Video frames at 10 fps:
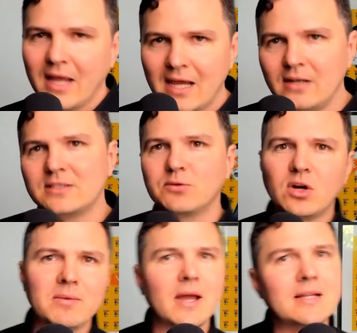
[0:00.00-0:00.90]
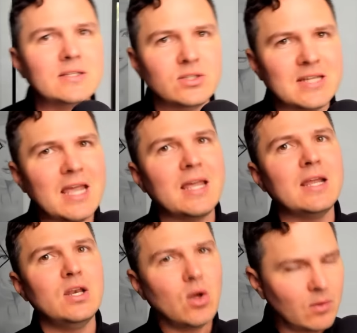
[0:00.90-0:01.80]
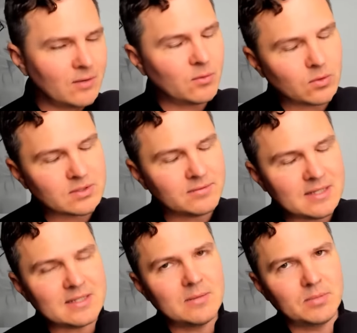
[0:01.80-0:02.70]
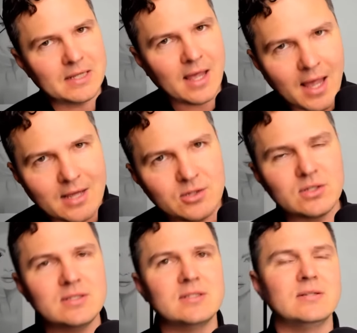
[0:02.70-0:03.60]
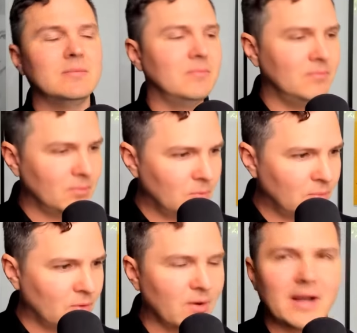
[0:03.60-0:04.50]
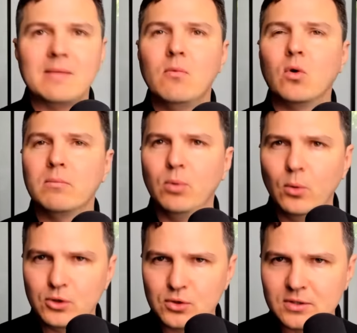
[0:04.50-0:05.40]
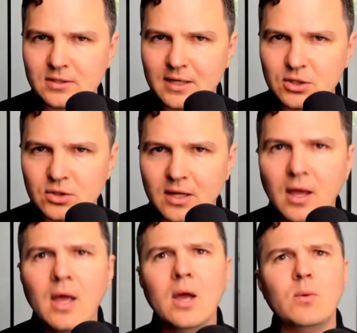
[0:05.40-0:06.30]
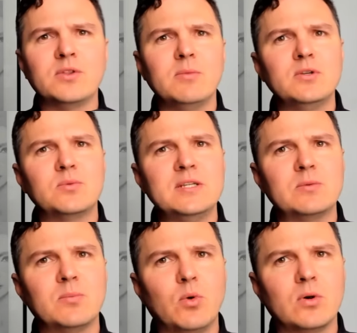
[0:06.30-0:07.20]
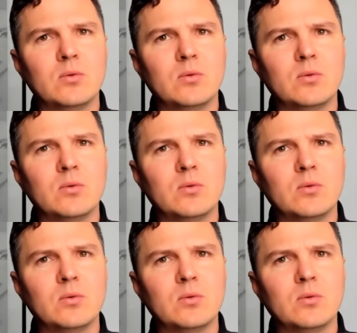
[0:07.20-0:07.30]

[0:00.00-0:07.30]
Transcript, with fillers: Analysts have already begun taking note, of course, of these implications, providing more bull juice, essentially, with the most recent report